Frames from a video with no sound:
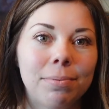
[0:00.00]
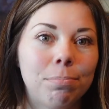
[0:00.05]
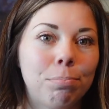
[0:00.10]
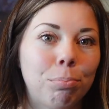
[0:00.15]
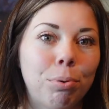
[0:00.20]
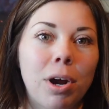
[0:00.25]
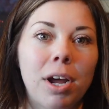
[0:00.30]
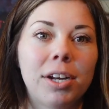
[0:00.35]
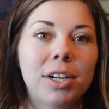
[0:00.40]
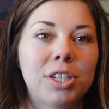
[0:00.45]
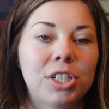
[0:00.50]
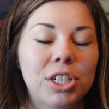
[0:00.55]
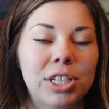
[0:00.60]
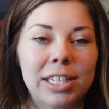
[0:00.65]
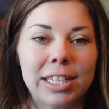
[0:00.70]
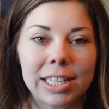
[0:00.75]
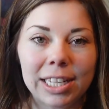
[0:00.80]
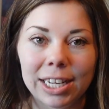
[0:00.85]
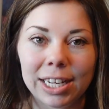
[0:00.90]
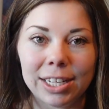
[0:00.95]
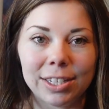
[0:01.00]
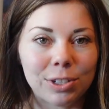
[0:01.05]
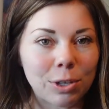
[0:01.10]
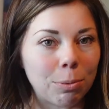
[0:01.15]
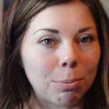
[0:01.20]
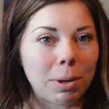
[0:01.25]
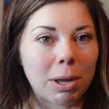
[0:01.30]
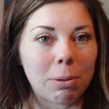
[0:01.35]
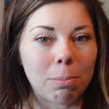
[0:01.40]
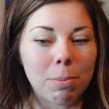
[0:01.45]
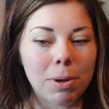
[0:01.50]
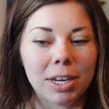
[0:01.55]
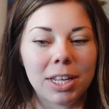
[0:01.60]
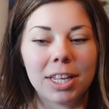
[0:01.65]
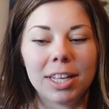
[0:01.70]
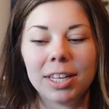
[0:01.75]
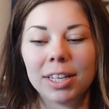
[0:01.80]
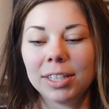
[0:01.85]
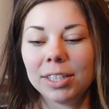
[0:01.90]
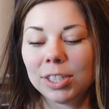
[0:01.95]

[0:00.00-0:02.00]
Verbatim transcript: Products just sitting, don't make money.